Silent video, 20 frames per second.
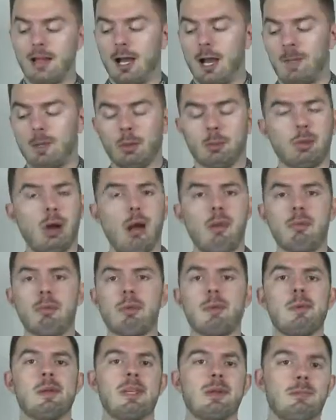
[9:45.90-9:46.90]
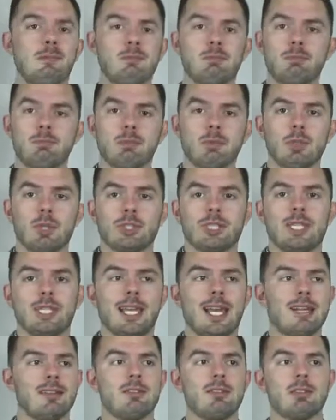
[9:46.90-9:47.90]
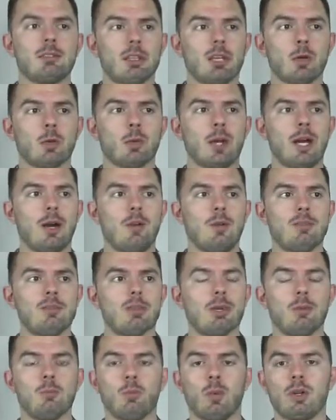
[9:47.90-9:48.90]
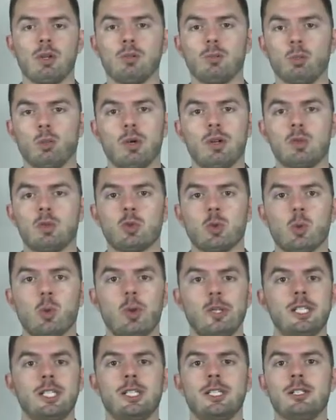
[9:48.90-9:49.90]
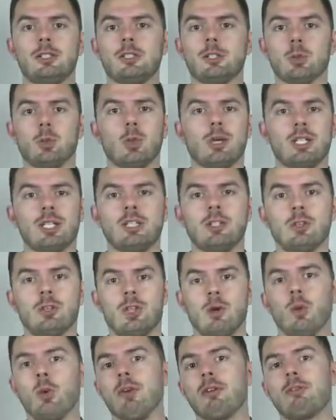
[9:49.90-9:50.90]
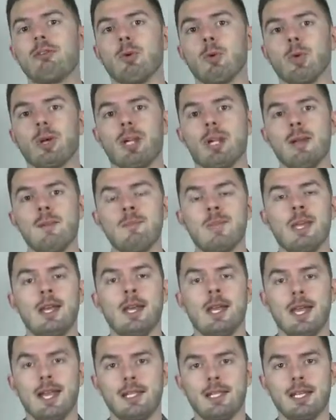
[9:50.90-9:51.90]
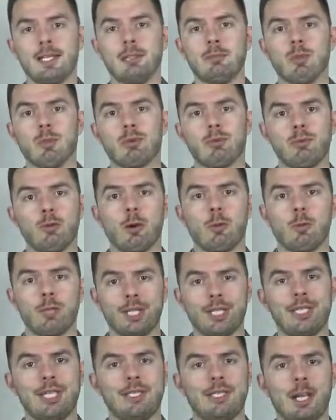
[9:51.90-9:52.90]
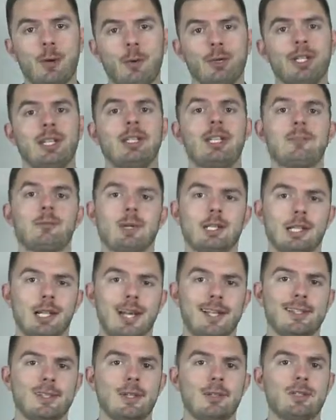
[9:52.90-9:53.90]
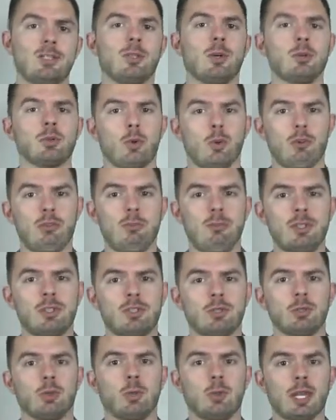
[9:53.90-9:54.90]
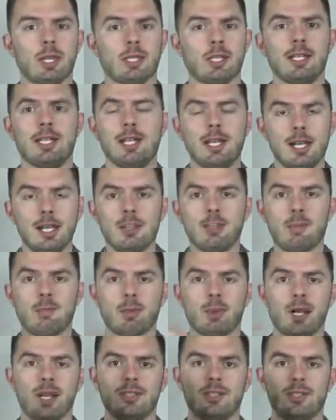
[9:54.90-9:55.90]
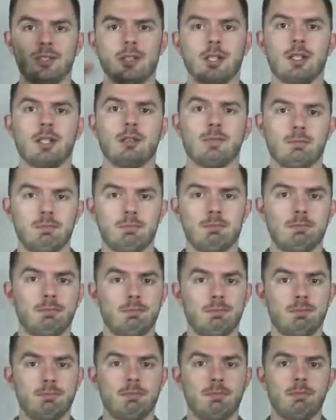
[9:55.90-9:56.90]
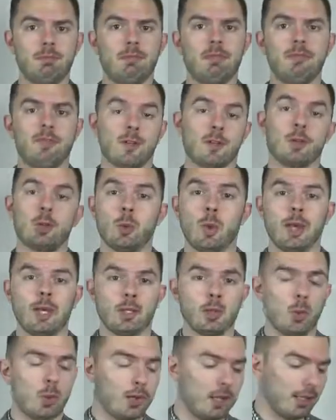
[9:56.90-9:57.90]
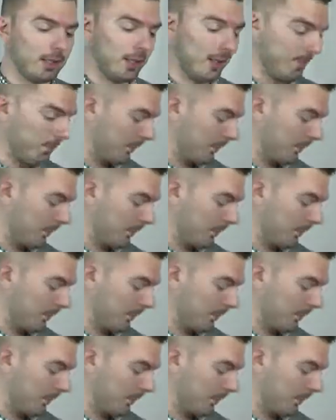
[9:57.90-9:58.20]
You'll probably be looking at around 120 to 130, 140, and then the more formal that they get with the different leathers and those ornaments accordingly, the price is going to fluctuate accordingly.